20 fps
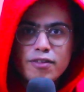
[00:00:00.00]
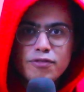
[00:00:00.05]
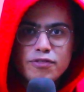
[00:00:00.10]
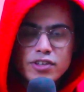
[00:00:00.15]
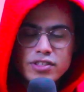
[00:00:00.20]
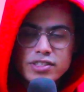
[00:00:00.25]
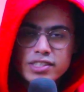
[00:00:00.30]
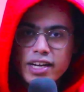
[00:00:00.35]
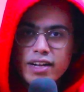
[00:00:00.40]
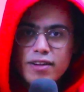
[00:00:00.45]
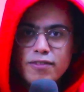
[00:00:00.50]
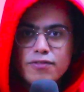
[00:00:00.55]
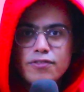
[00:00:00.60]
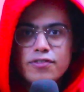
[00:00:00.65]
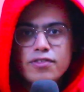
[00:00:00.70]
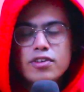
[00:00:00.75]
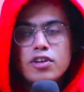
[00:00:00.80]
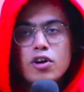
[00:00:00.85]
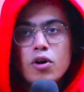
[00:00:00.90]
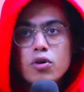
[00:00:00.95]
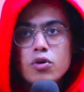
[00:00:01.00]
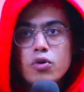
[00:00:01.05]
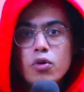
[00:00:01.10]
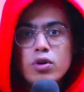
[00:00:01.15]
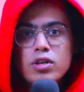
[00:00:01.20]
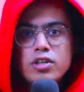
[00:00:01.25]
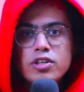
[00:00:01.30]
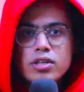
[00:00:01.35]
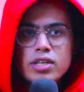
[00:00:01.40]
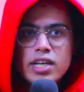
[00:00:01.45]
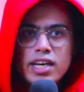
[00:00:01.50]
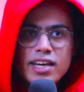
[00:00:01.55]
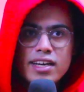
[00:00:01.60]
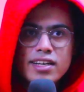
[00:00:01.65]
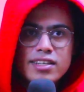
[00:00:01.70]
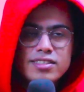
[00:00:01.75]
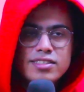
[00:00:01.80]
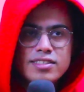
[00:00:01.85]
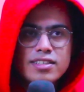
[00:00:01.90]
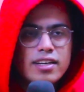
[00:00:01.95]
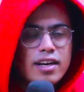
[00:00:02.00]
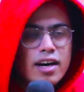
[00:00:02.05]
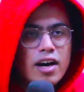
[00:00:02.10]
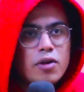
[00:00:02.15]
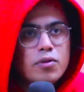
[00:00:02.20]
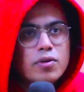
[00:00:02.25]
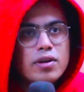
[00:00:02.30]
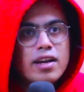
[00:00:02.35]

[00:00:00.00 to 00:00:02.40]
care of yourself, your goal today is,